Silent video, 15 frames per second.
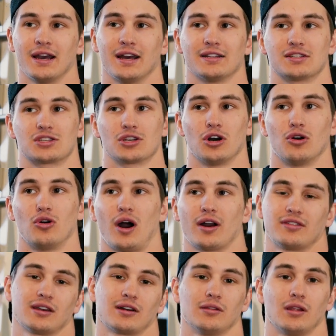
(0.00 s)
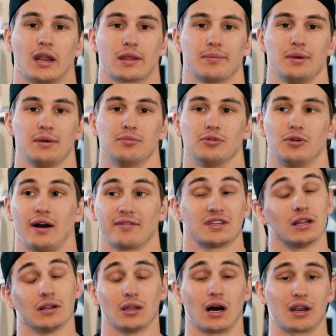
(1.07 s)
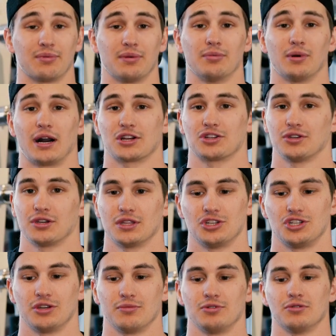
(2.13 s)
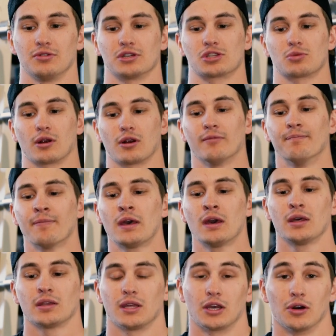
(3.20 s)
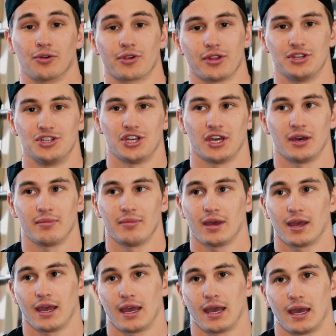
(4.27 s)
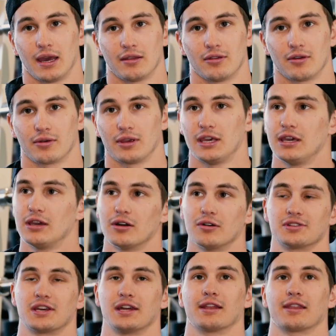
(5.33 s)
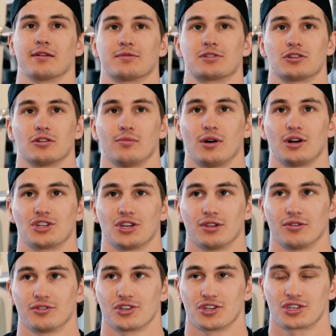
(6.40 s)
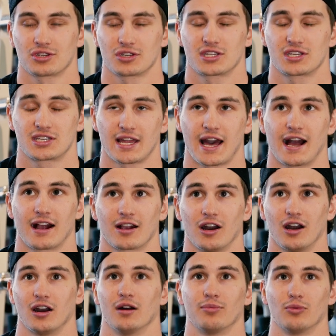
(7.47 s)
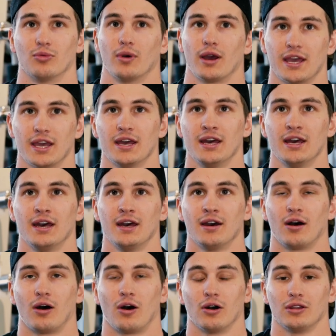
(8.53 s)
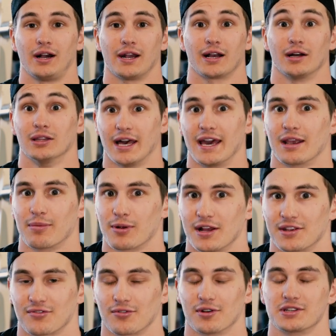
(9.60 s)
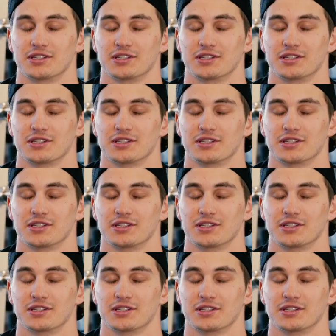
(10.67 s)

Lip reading: And so I think a lot of the people, I've seen a lot of people actually in the gym do this, where they go into the gym and their ego is getting them so much, and they'll just stack up weight on like a leg press, for